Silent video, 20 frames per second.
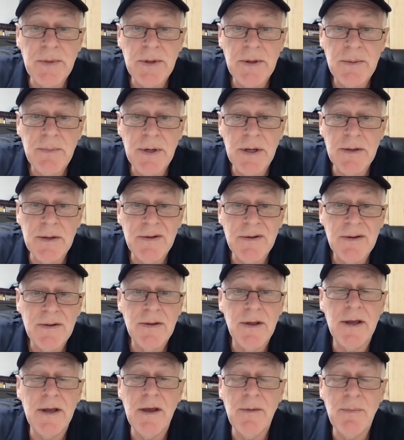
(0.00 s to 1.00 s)
But
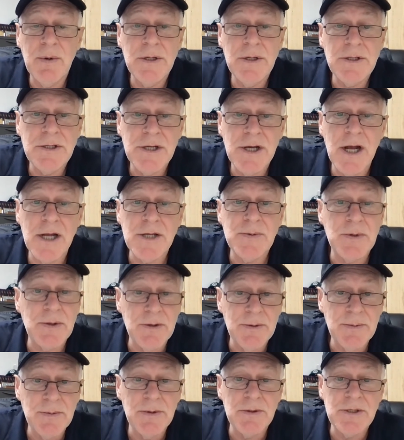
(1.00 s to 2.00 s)
they have been charged with
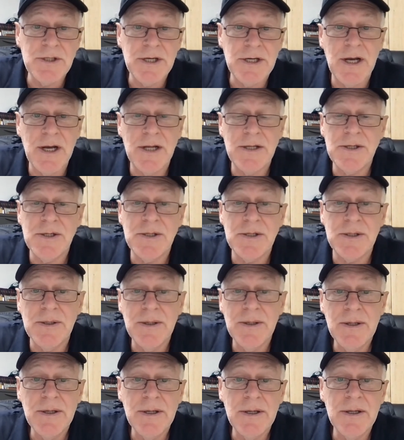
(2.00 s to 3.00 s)
criminal charges.
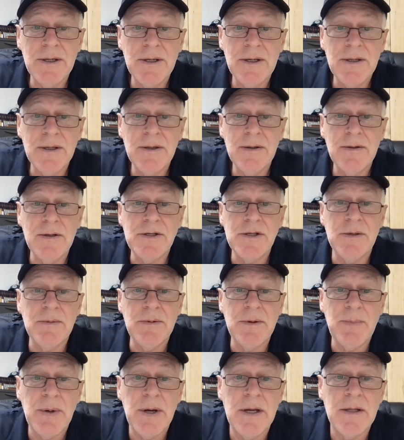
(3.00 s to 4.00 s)
They
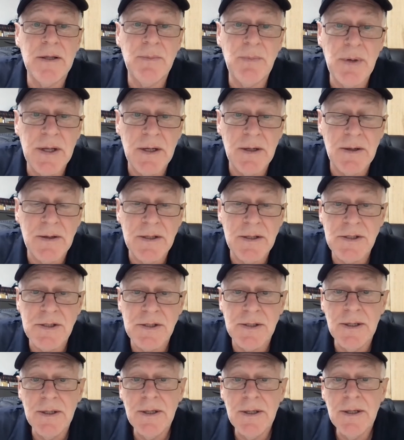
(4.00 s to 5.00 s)
seem to pay the
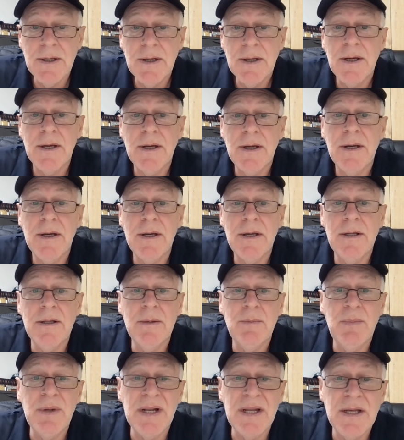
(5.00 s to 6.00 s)
penalties in
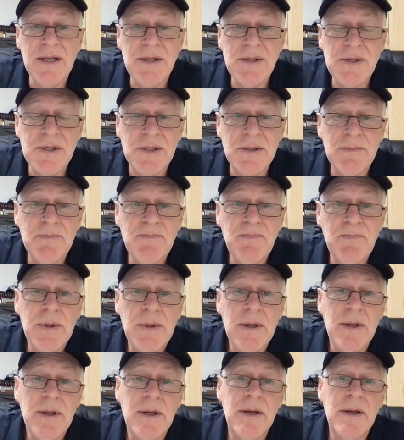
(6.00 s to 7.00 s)
the billions.
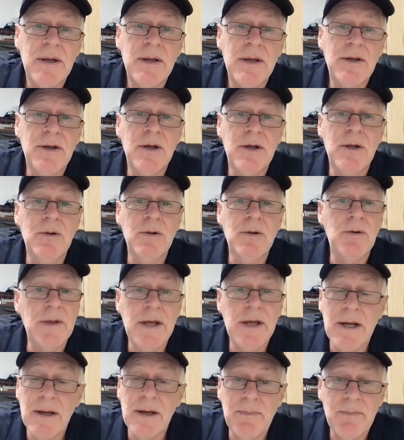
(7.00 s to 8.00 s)
You can
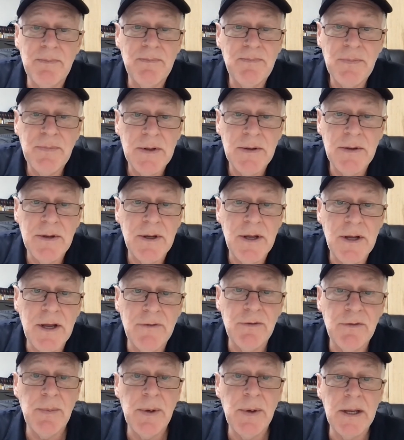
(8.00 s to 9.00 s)
look that up.
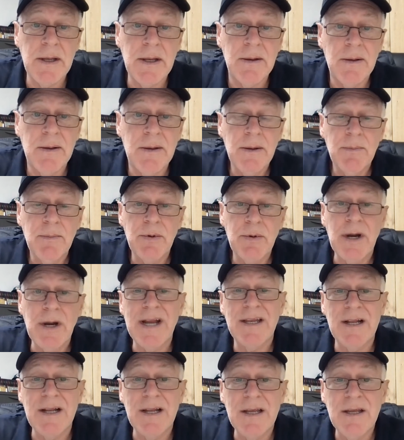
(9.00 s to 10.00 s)
Every bank
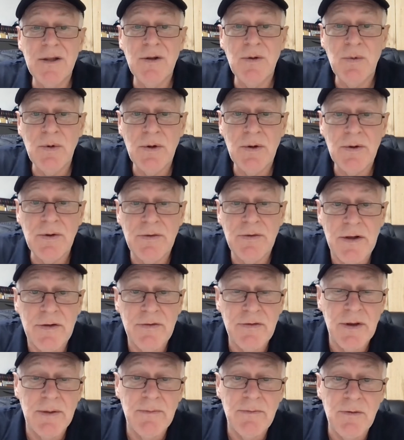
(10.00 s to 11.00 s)
practically in the world has
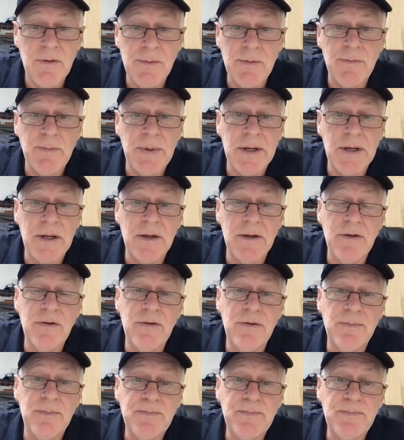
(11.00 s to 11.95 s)
had some form of penalties,